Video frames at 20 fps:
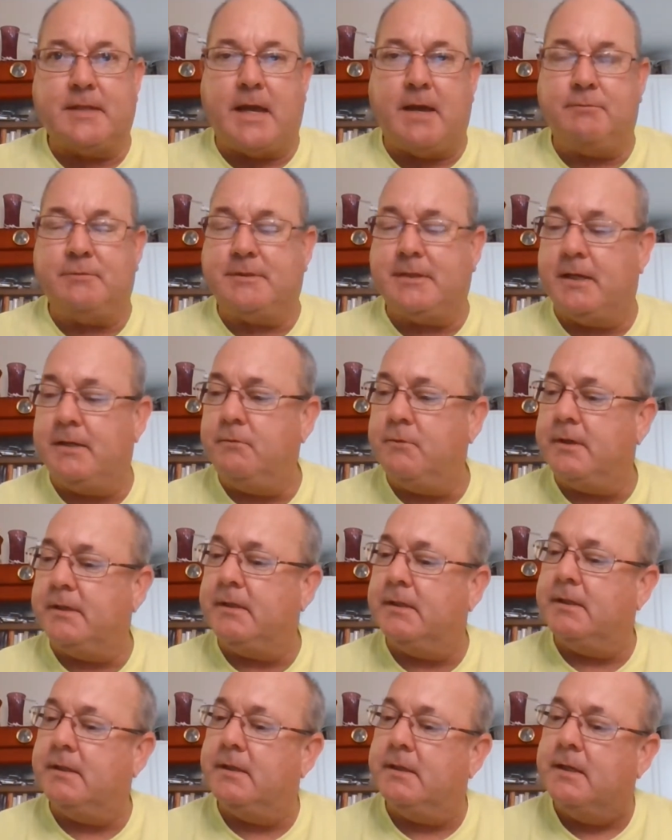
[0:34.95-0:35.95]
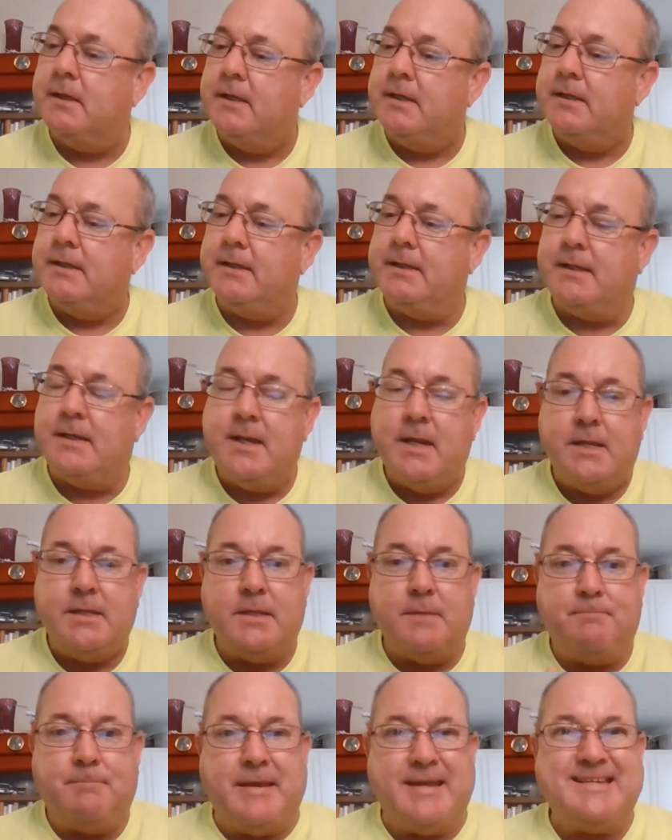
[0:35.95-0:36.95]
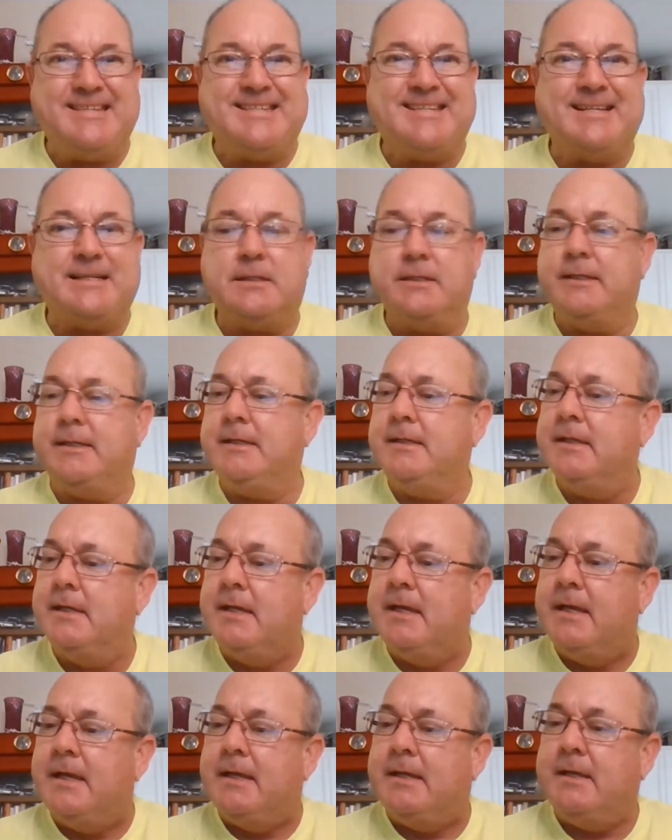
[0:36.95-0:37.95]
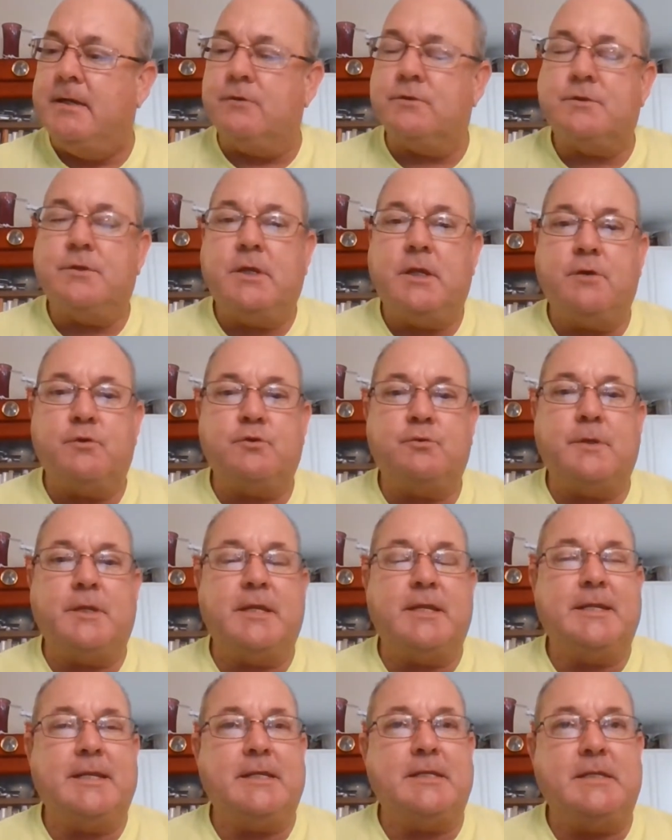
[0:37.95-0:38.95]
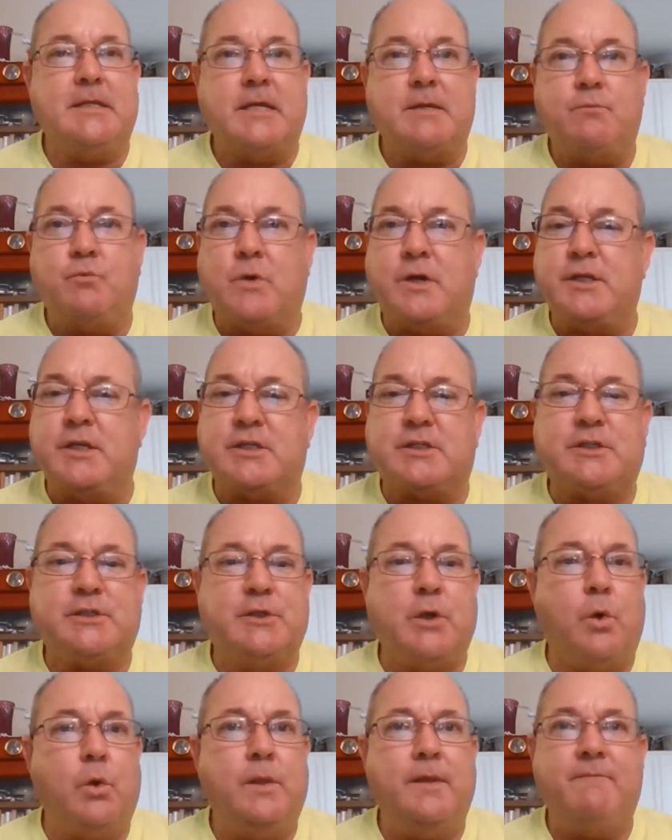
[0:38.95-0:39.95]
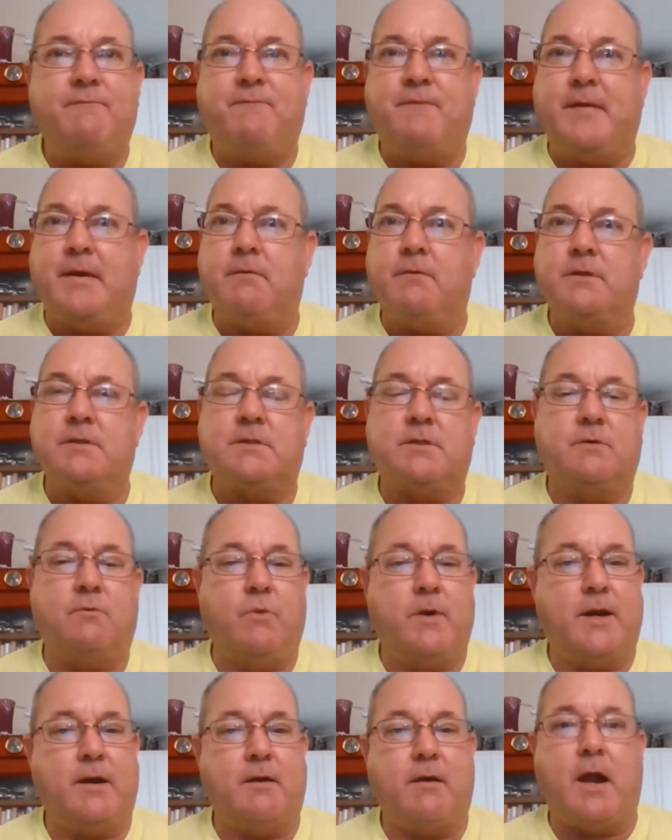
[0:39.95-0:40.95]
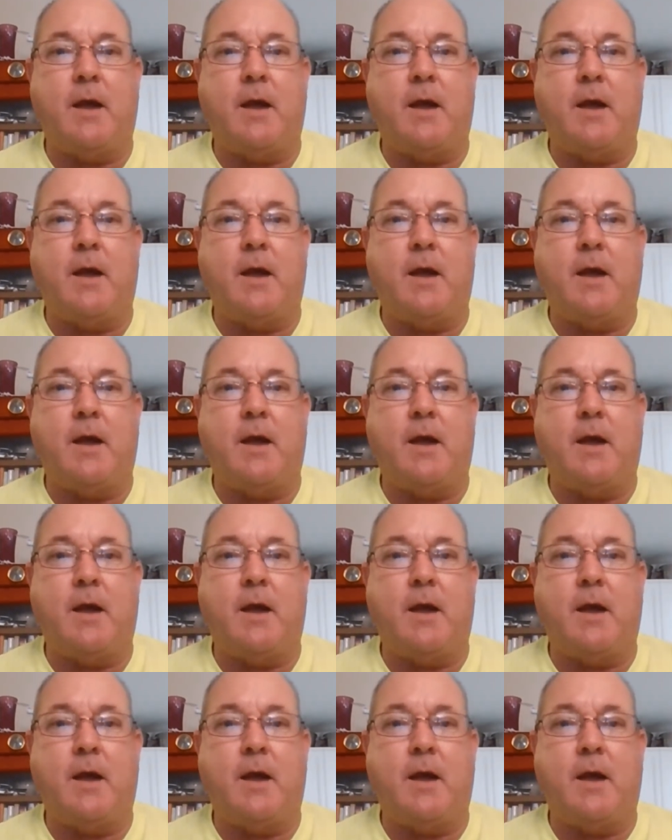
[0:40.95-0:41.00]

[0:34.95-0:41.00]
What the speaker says: I'll tell you what you did. You basically here's what you did. You stole it fair and square.